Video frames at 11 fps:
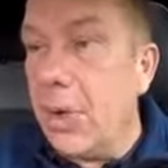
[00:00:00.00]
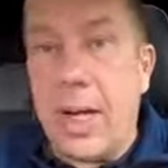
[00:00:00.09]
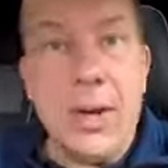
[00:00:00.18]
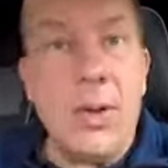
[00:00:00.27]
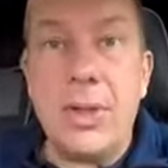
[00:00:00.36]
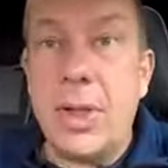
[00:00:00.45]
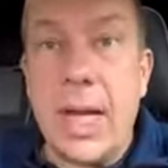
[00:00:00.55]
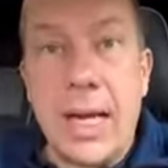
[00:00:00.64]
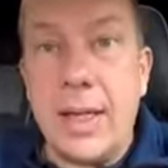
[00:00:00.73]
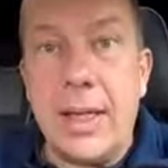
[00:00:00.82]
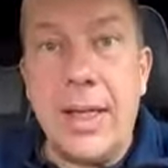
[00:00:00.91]
but I also
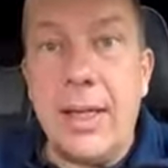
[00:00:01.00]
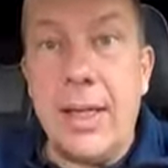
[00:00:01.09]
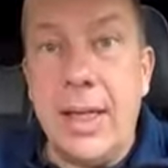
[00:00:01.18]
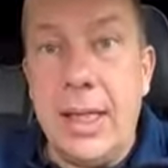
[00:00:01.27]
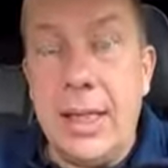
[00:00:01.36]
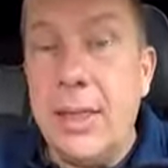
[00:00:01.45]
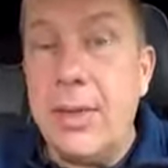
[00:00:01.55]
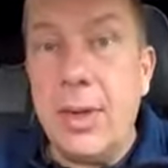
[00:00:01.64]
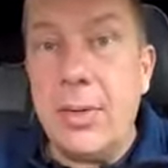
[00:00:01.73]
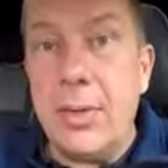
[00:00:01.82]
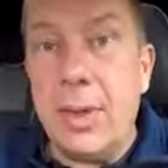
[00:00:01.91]
like it in the
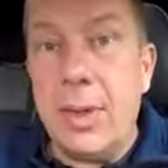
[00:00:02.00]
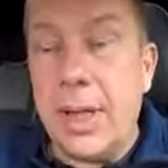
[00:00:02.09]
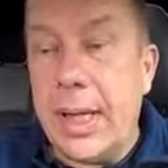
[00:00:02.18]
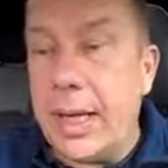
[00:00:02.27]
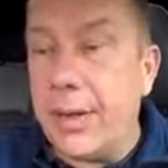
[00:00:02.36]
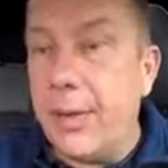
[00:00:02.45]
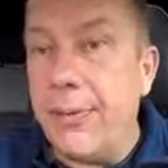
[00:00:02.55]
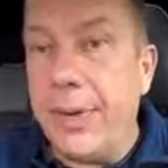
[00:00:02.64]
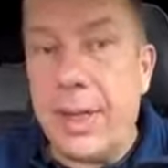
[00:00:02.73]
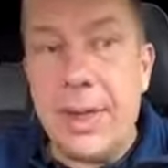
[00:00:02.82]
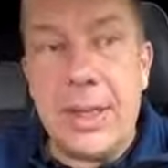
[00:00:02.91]
e-Niro, and I
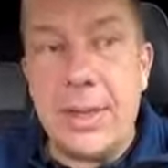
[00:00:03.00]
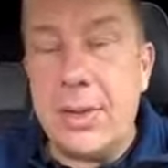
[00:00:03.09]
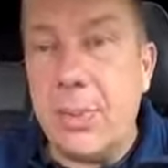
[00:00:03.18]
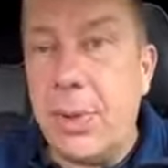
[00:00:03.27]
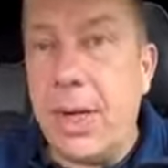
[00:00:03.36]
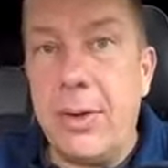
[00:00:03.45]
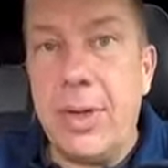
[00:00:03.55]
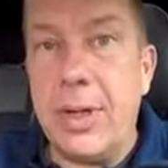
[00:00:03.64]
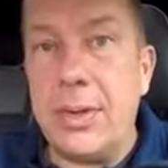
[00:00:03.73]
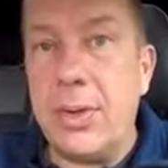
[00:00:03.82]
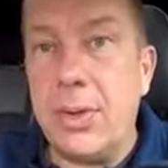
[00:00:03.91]
don't think this is
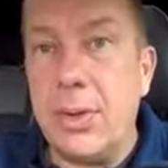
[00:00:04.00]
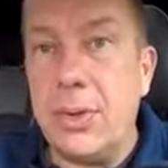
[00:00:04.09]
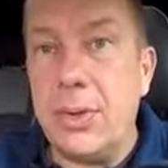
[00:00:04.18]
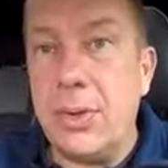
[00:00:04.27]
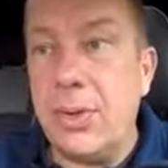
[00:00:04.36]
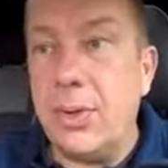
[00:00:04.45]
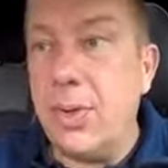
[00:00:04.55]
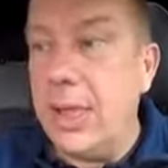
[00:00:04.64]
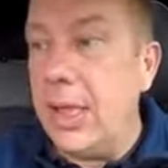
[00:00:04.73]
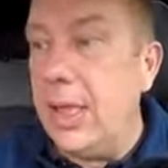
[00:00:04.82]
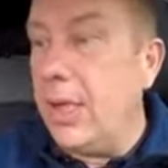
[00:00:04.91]
superior to
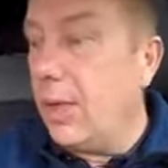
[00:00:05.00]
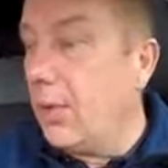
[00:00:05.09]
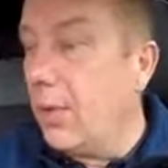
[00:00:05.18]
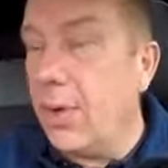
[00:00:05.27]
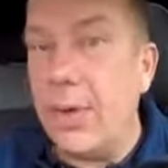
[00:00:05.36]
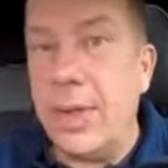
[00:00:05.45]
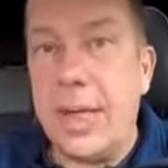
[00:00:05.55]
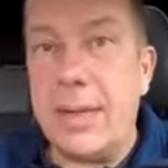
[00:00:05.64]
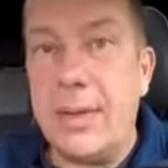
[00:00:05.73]
the e-Niro.